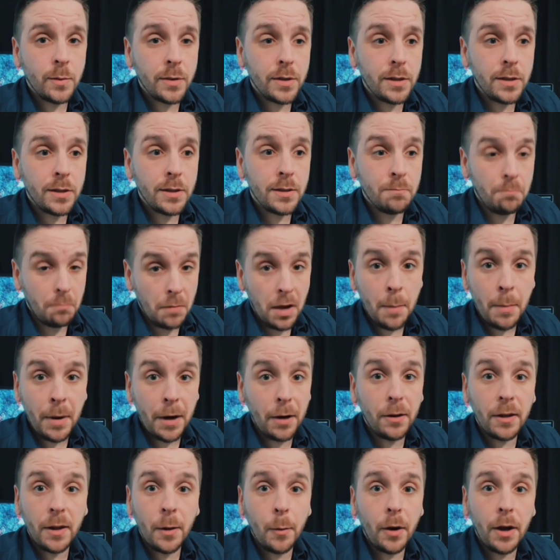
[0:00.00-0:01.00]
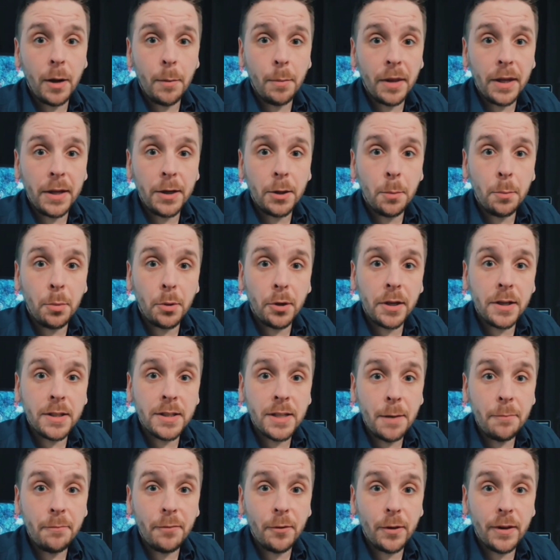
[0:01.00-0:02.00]
which is apparently where he planned on putting
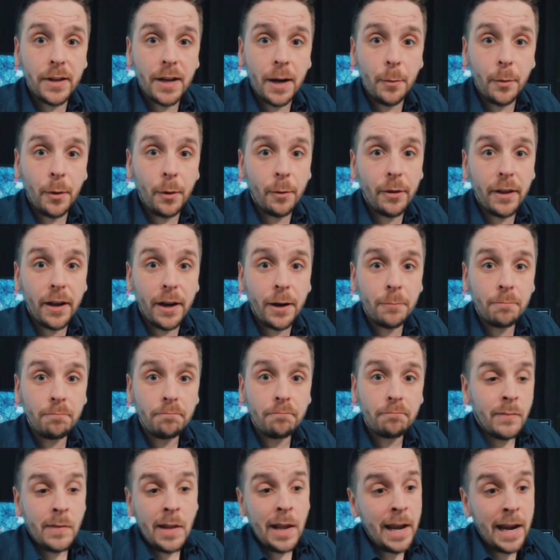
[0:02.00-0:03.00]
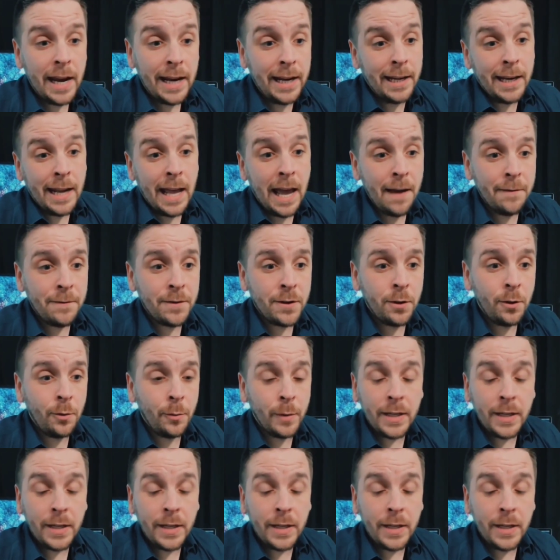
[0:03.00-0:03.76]
us up for the time we were there. He didn't have to, and we